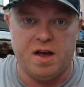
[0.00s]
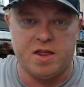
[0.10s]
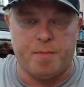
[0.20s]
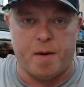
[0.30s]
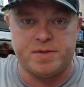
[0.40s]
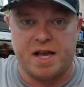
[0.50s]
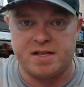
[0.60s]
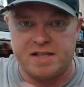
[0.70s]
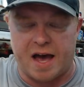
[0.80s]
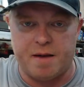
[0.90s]
The bump
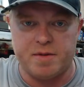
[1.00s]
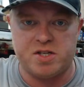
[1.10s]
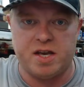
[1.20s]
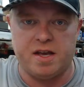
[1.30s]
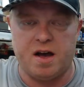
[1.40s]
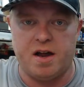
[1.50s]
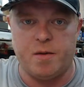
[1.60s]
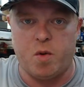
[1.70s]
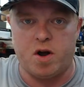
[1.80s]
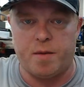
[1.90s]
stock's not a machine gun,
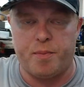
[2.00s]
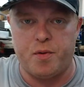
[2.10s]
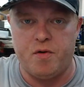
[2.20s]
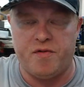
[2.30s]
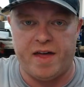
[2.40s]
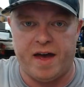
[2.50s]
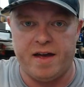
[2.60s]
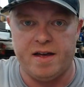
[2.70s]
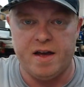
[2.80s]
and we're going to prove that.